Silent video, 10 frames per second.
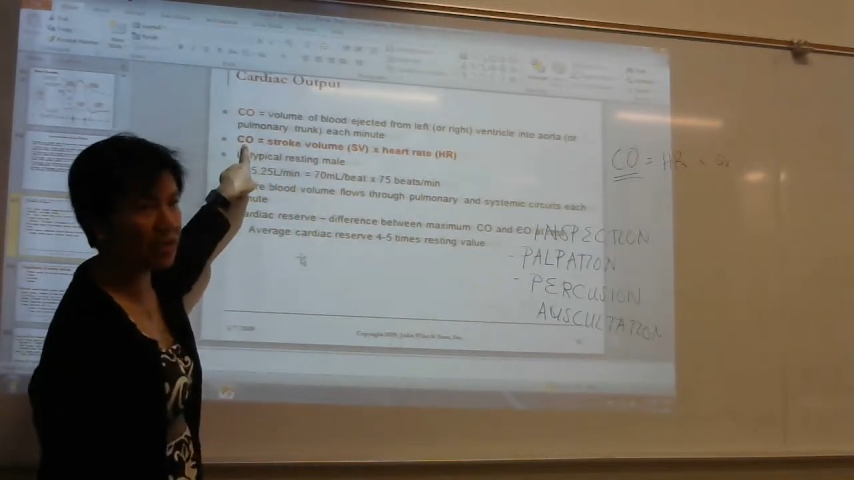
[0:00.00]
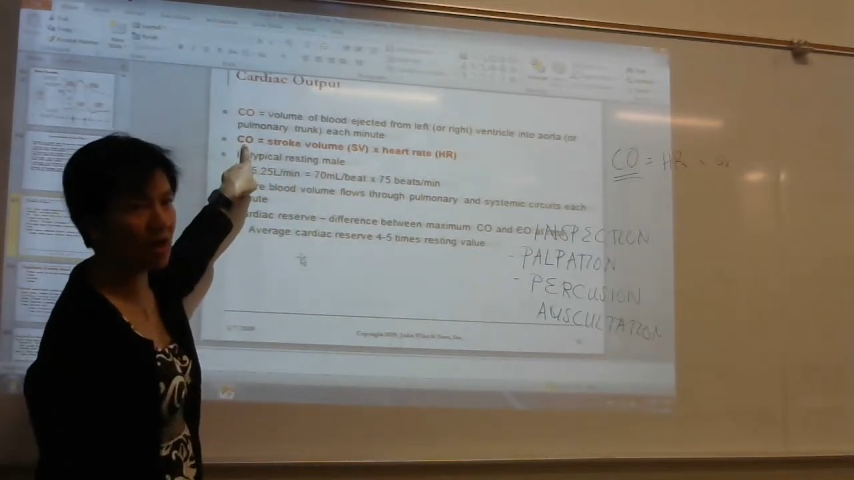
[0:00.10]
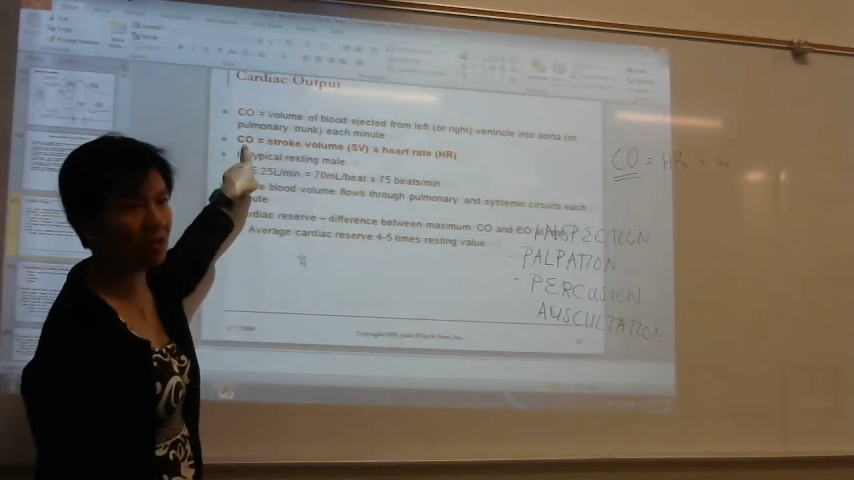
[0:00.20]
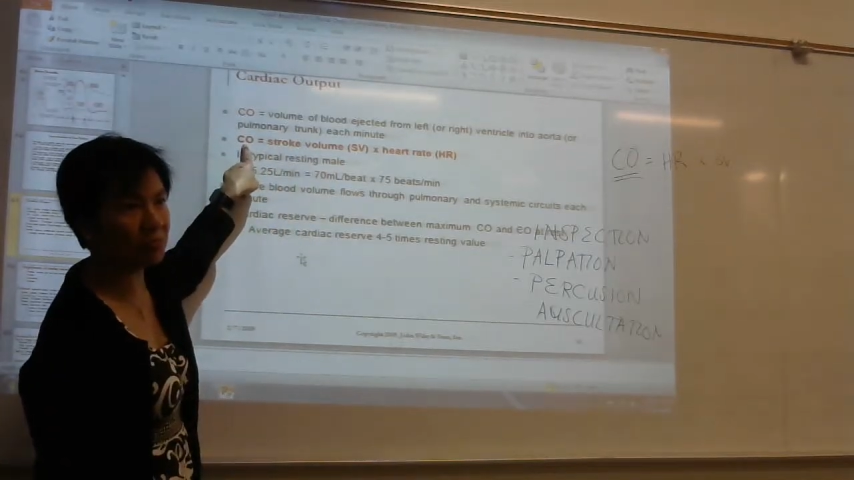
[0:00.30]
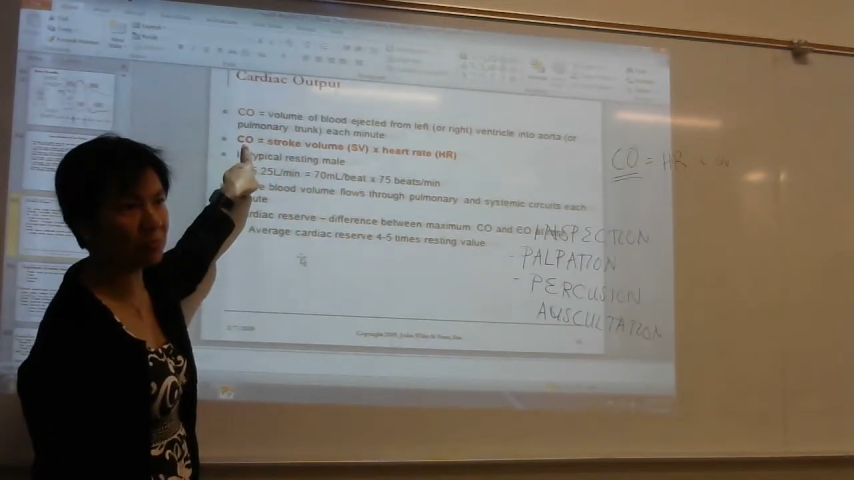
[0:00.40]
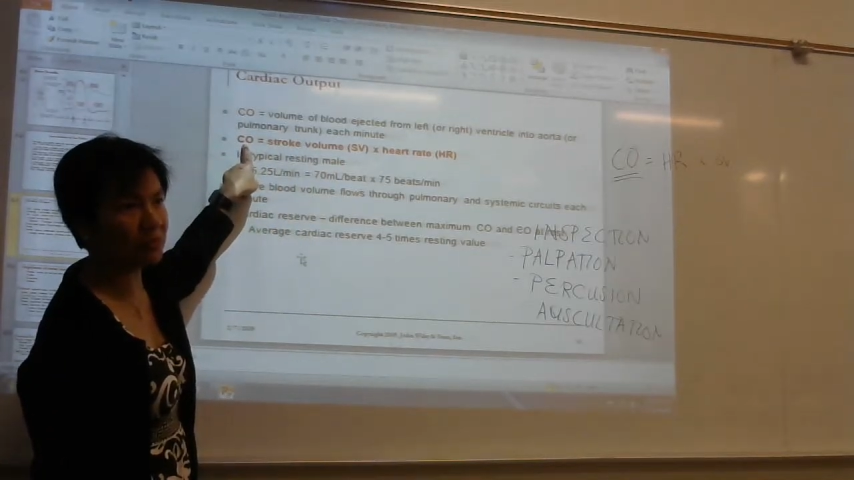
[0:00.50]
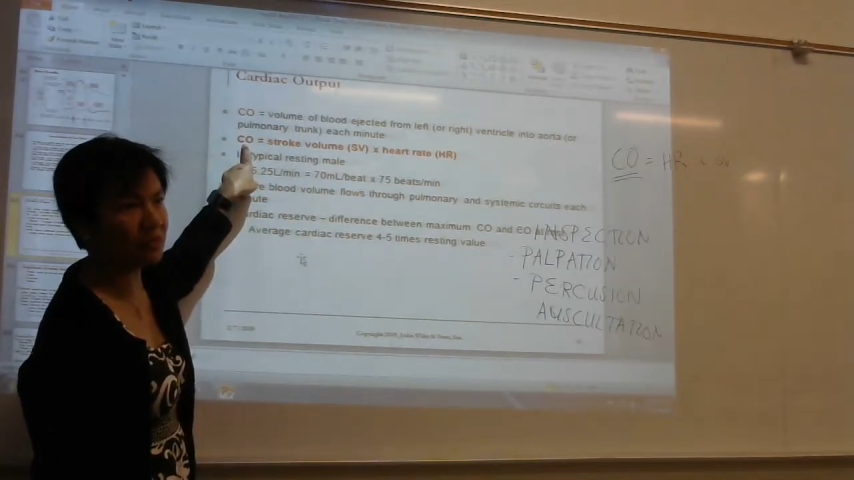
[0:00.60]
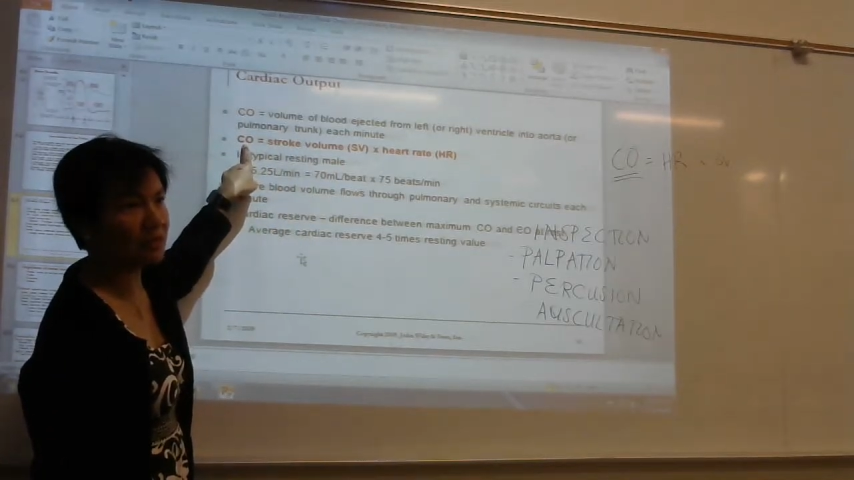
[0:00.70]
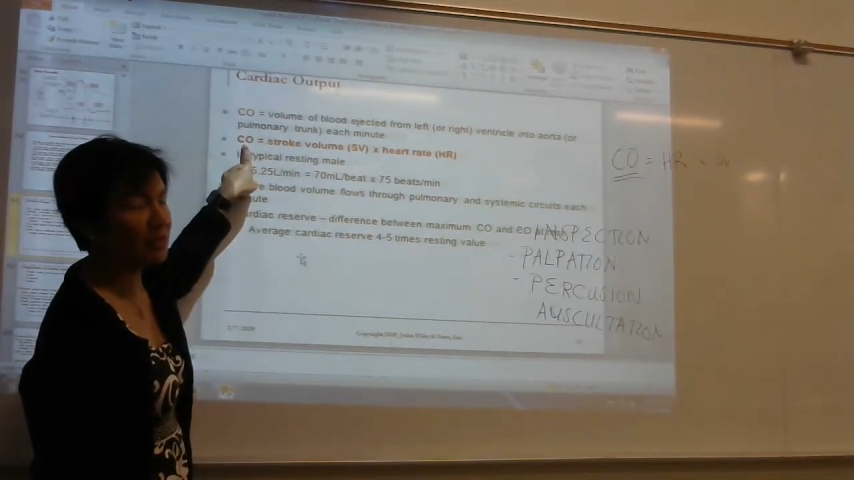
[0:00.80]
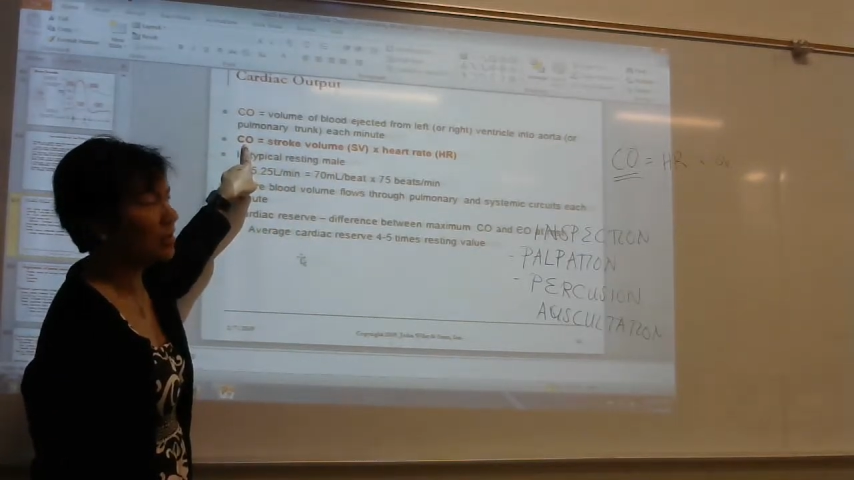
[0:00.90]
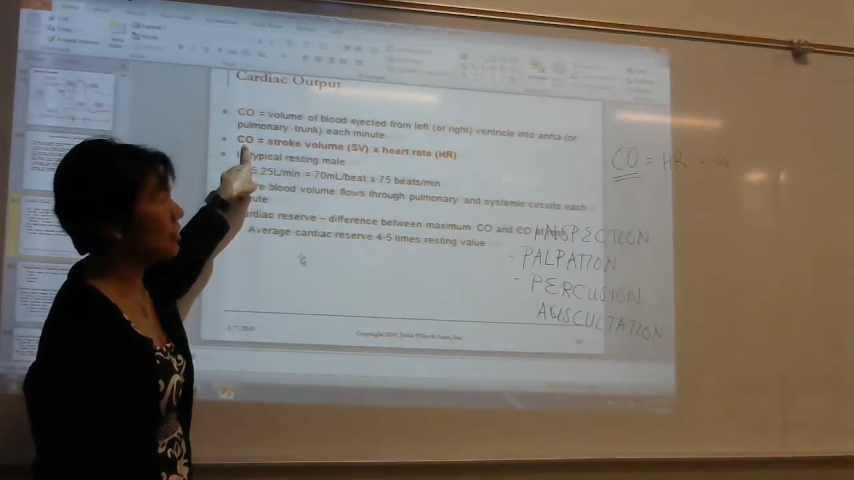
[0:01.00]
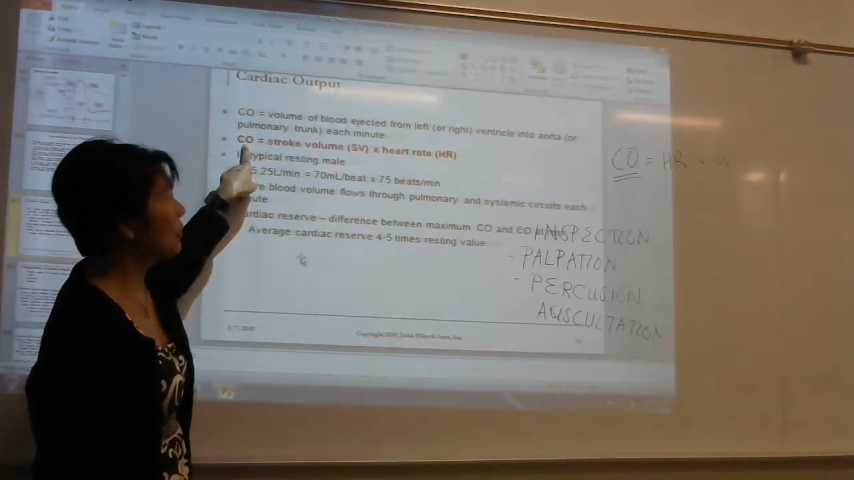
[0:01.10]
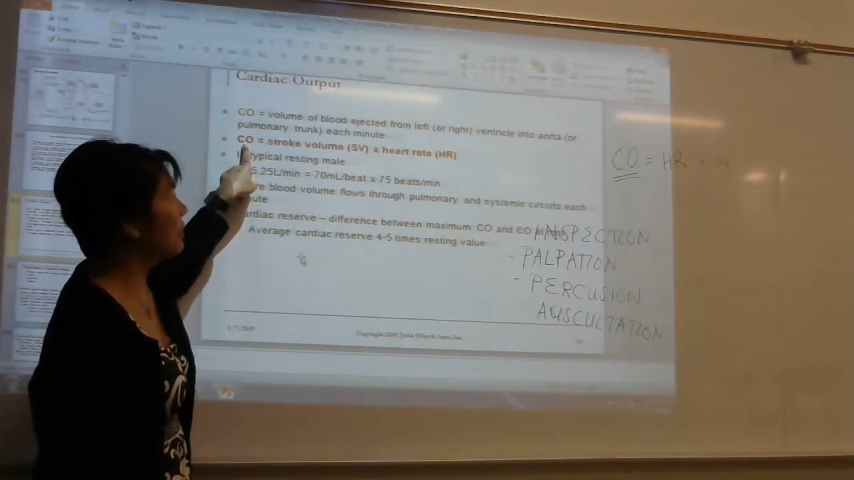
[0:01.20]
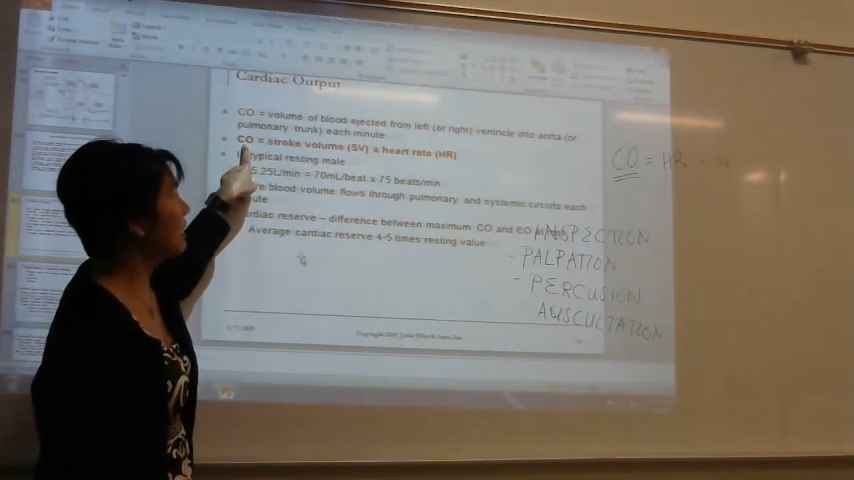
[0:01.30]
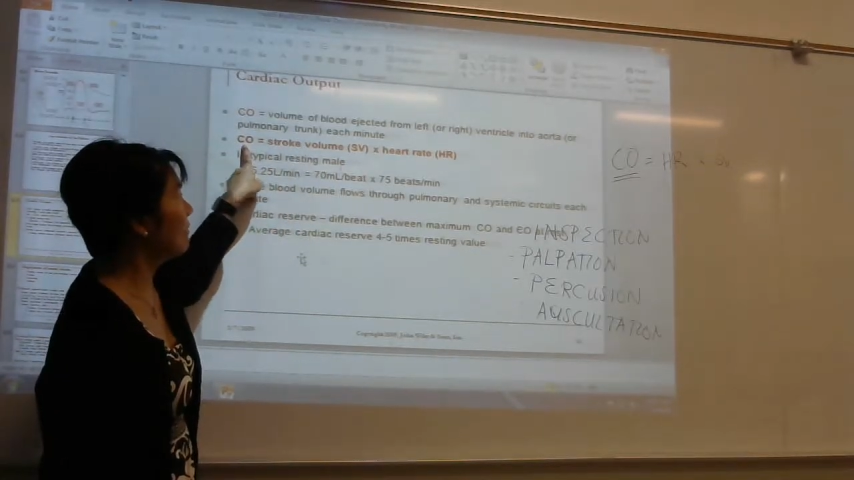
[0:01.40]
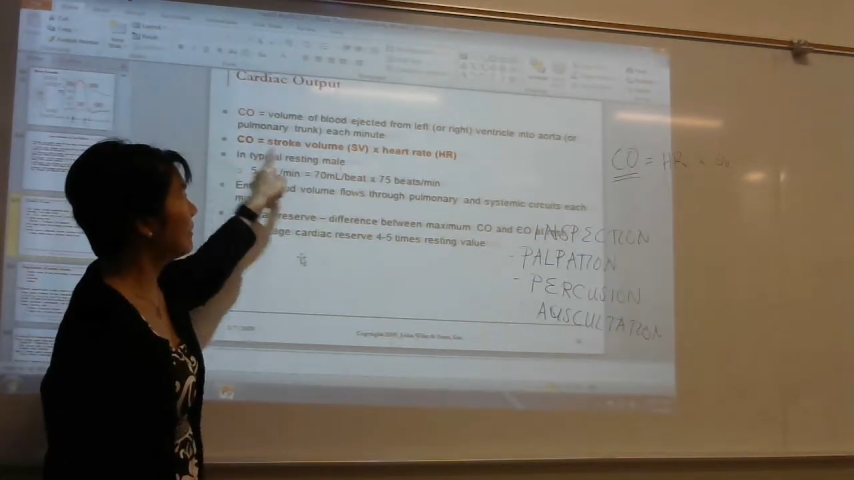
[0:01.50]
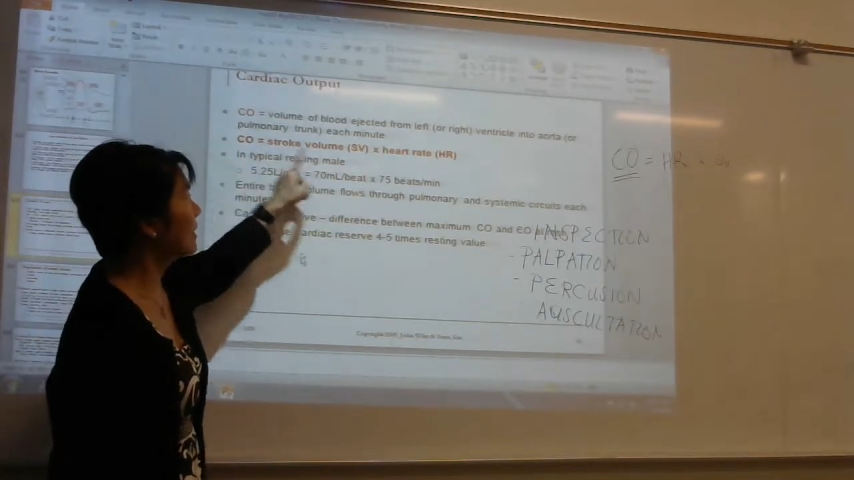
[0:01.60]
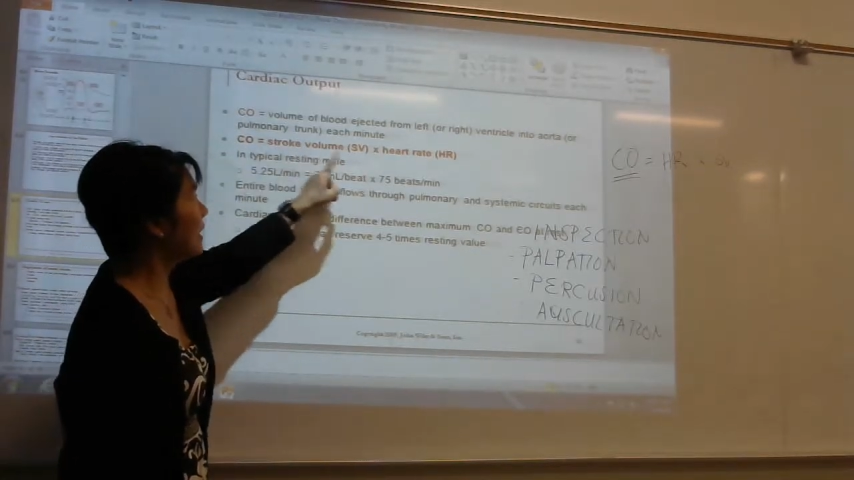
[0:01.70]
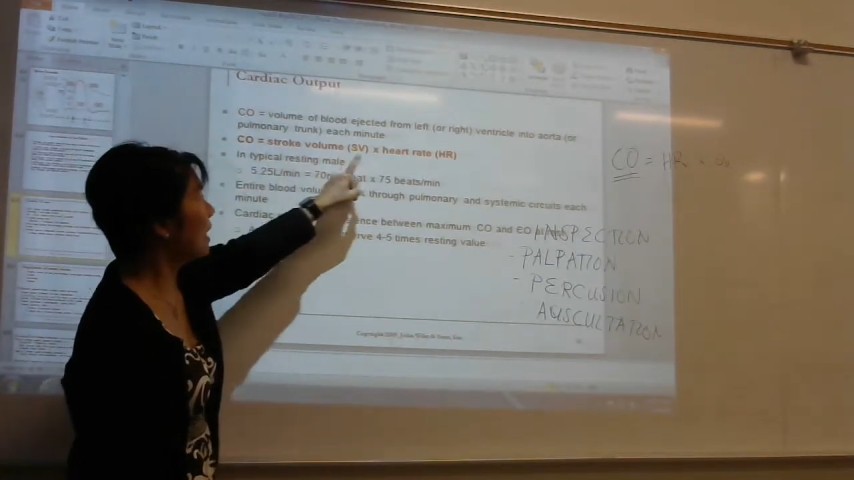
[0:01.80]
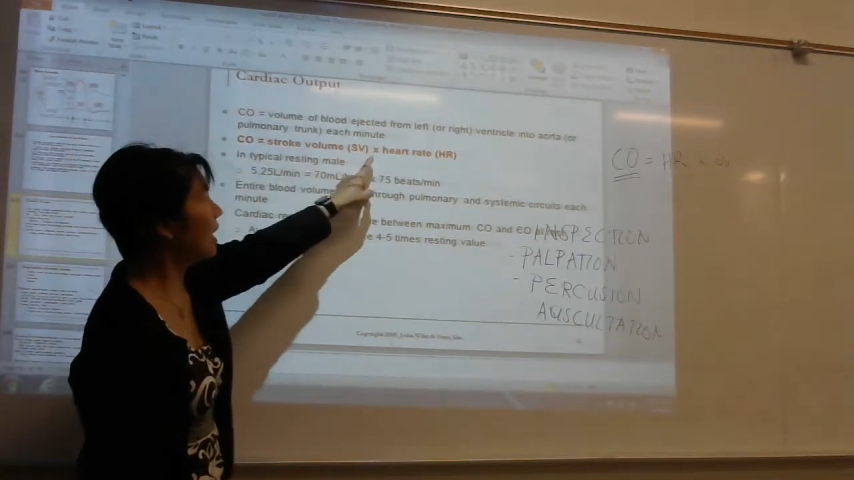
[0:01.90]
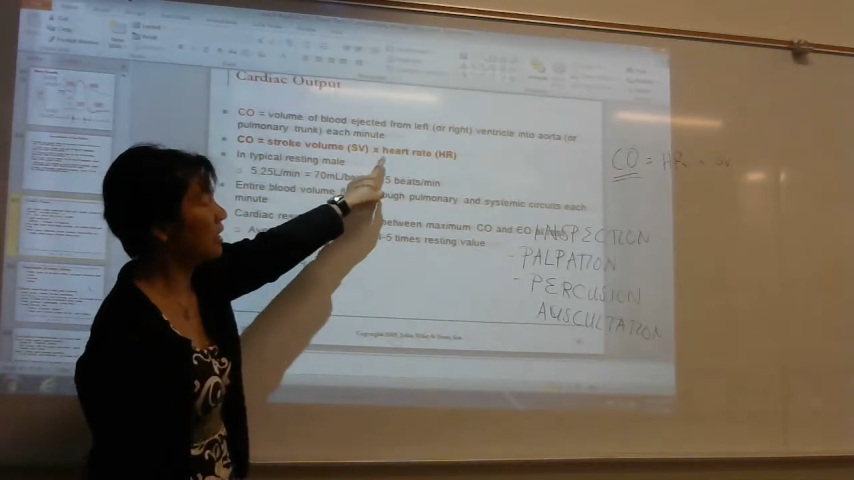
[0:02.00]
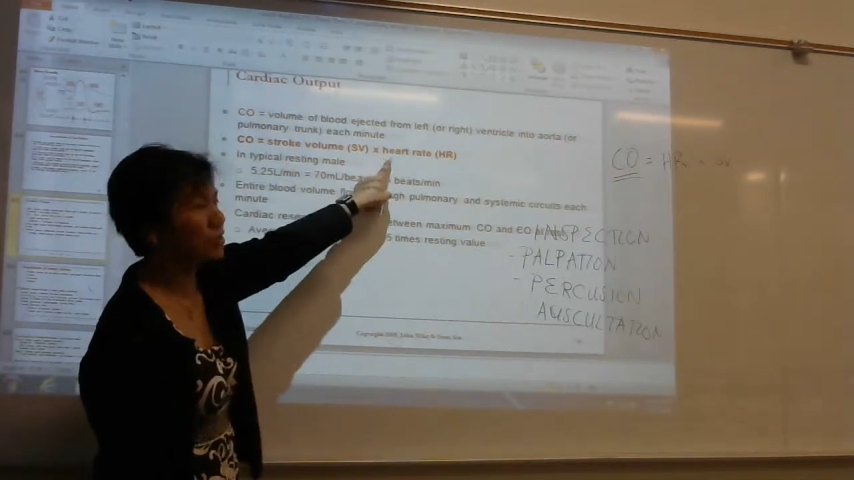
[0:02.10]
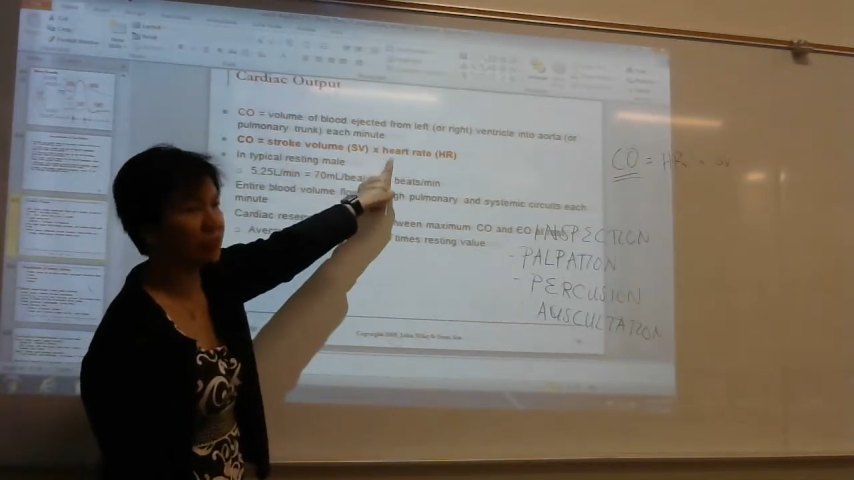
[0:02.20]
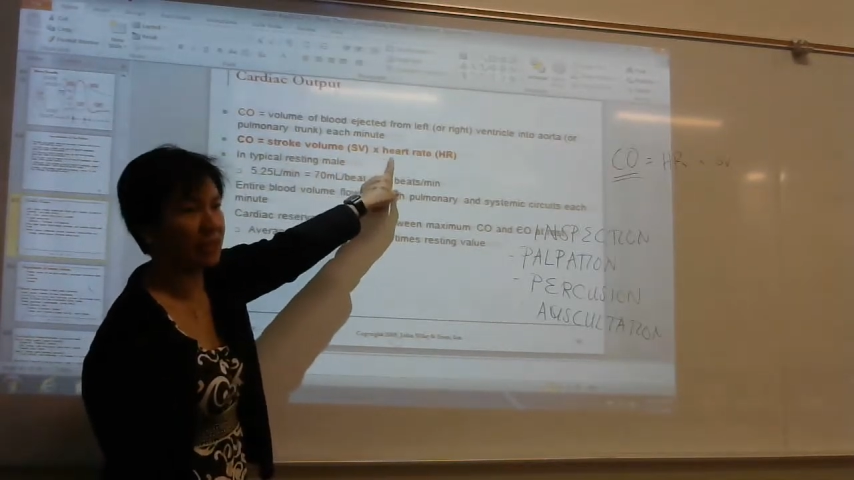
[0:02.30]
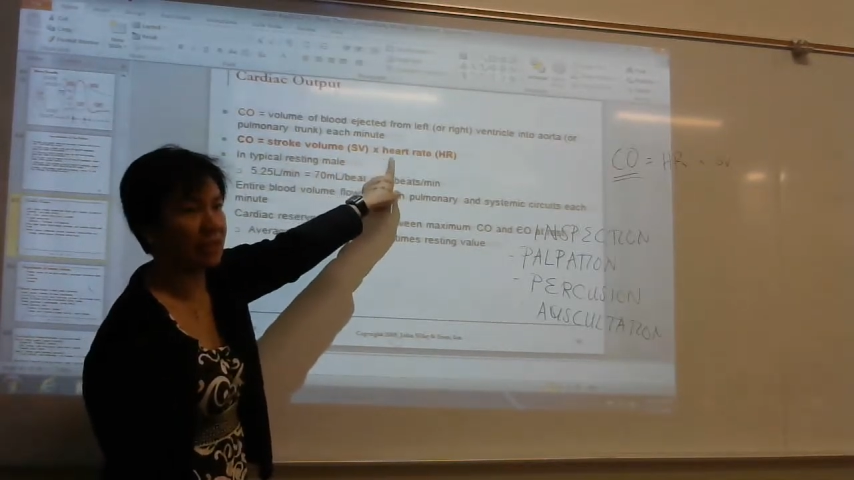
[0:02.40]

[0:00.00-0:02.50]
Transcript: output. You're given the heart rate.